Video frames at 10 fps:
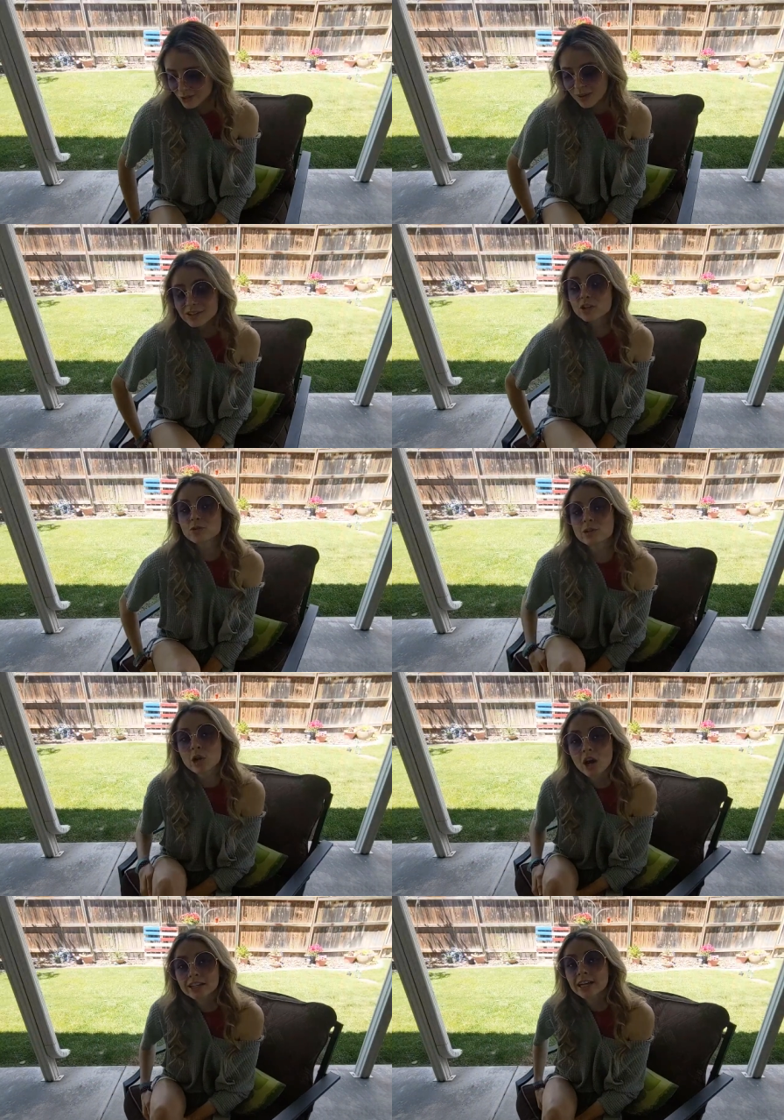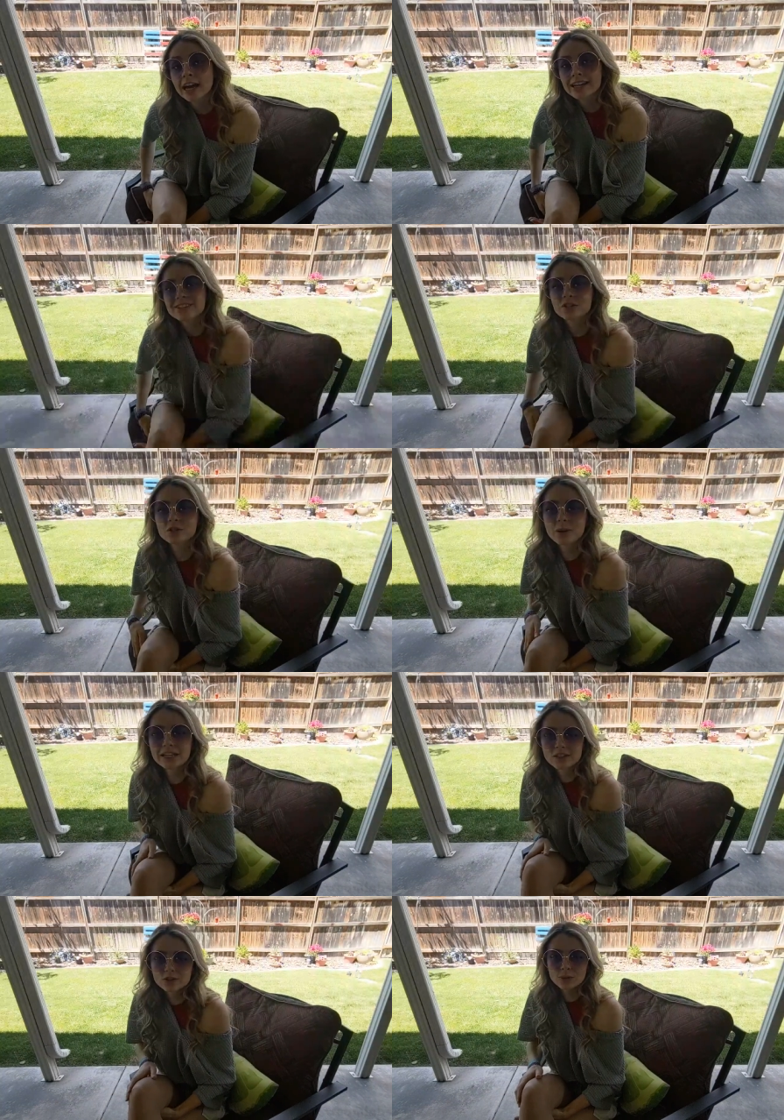Just wait until TwitchCon, guys. Just
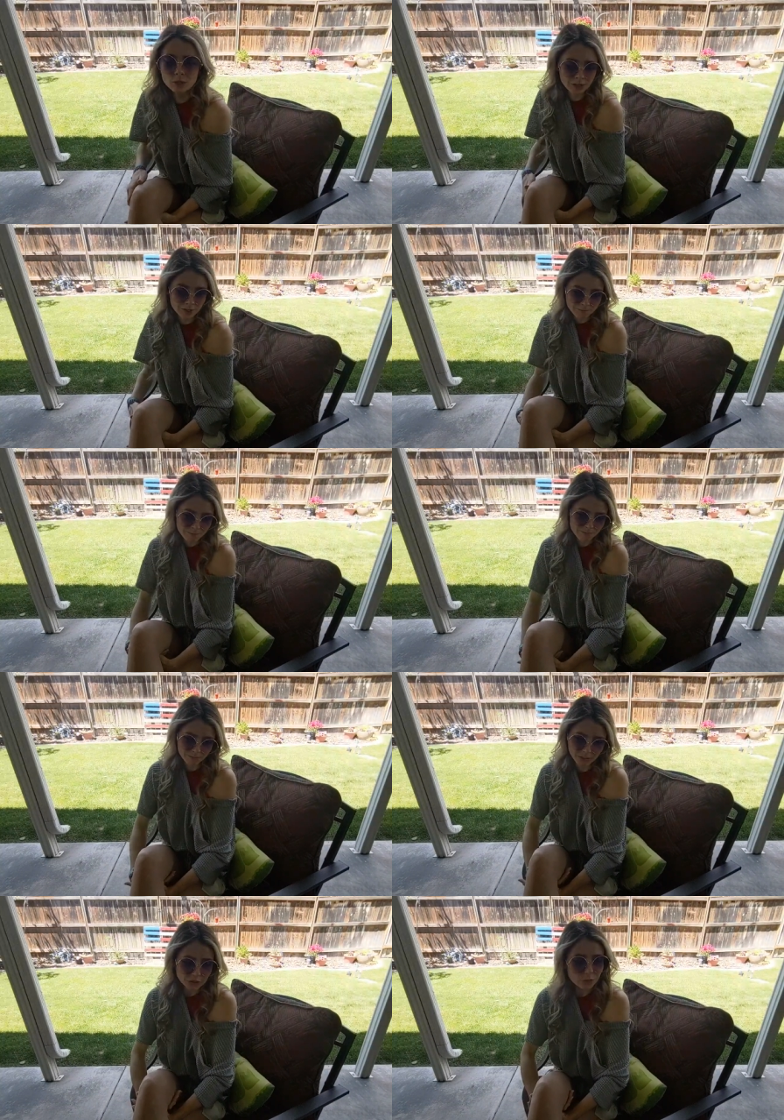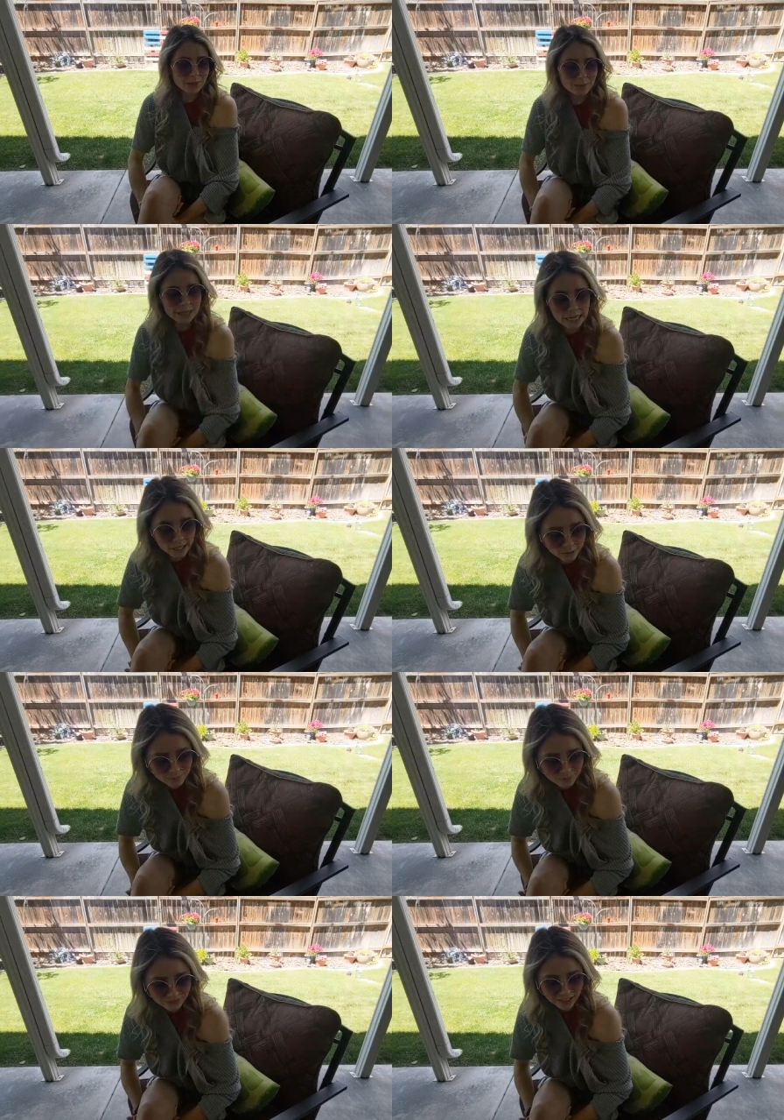wait until TwitchCon. You'll meet me there.